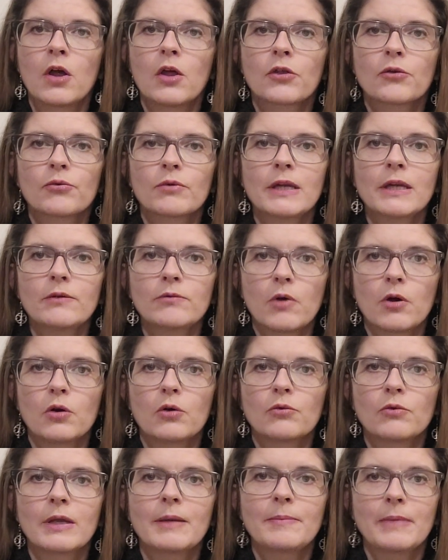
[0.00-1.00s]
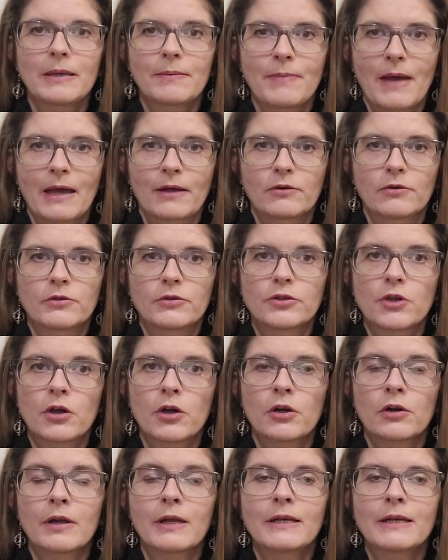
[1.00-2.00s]
3-row repeat patterns
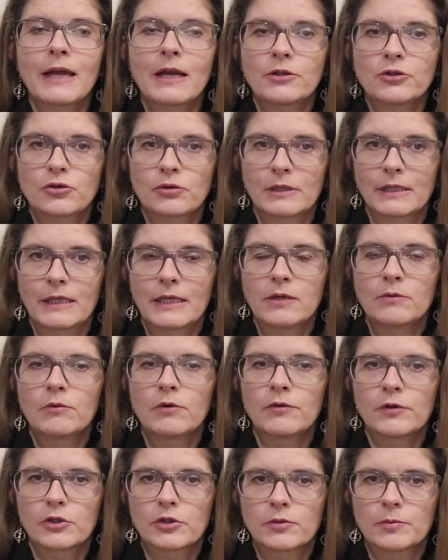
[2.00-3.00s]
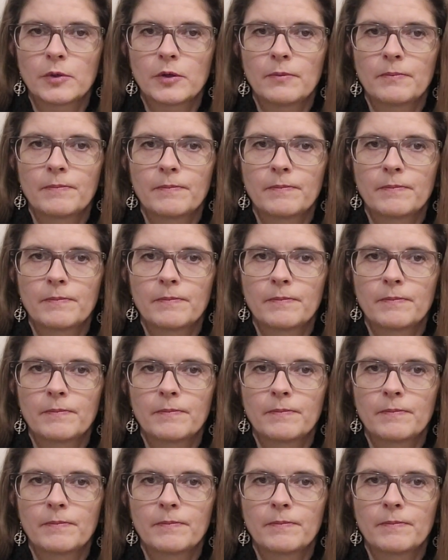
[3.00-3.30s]
are naturally reversible.